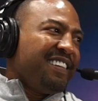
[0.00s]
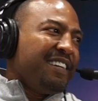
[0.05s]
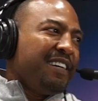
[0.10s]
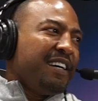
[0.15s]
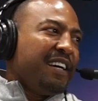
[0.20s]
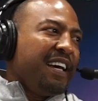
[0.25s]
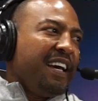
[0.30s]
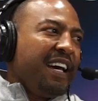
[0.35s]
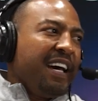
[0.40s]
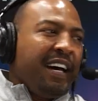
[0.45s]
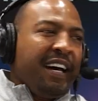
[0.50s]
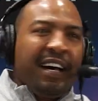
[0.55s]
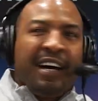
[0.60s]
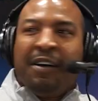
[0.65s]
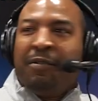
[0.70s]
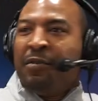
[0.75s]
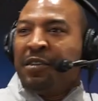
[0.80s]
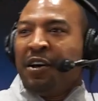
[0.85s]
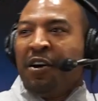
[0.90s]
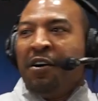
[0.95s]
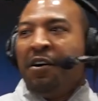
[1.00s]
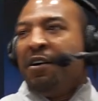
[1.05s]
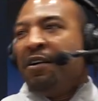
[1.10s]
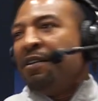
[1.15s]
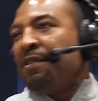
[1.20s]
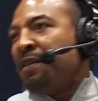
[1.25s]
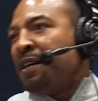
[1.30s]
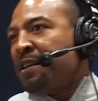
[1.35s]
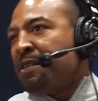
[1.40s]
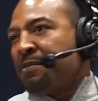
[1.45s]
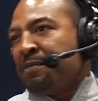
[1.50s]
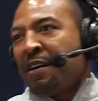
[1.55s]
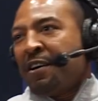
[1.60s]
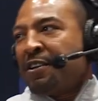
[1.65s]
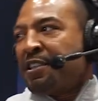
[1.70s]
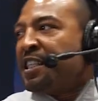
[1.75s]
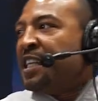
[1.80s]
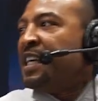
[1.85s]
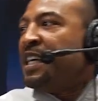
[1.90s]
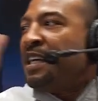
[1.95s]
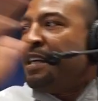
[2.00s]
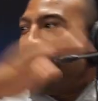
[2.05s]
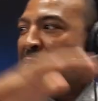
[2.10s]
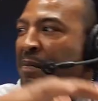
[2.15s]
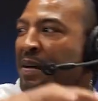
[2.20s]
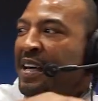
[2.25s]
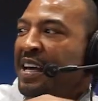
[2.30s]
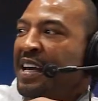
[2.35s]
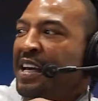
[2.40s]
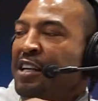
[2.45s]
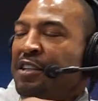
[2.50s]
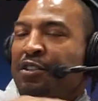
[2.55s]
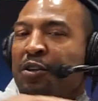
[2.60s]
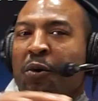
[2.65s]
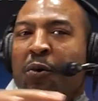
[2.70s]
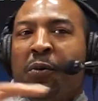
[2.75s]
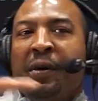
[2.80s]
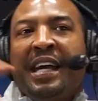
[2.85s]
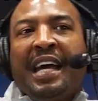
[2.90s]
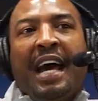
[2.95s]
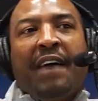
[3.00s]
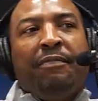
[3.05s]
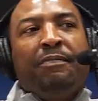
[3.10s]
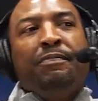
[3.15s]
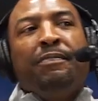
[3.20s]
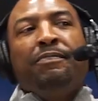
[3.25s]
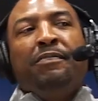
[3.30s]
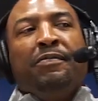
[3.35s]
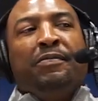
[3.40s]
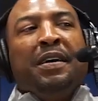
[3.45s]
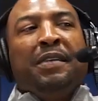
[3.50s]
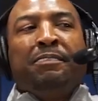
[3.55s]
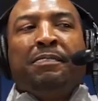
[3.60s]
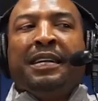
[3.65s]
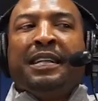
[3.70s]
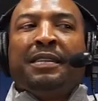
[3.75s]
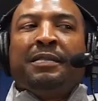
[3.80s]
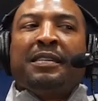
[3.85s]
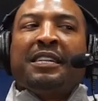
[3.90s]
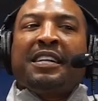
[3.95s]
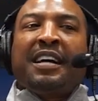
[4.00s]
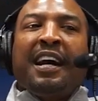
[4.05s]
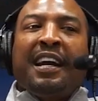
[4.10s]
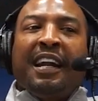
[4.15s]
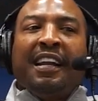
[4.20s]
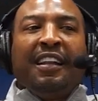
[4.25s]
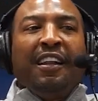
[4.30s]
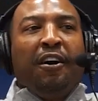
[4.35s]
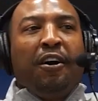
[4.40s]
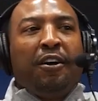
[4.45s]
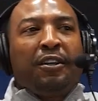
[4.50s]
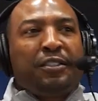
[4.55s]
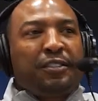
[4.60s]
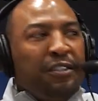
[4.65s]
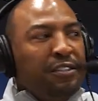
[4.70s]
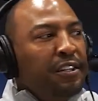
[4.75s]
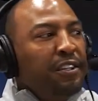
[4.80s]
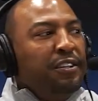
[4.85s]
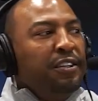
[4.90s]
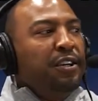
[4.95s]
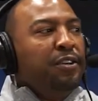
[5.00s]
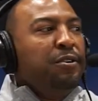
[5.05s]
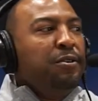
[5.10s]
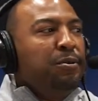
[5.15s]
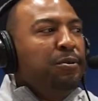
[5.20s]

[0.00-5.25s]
with all our team. So we've been kind of lost to the news.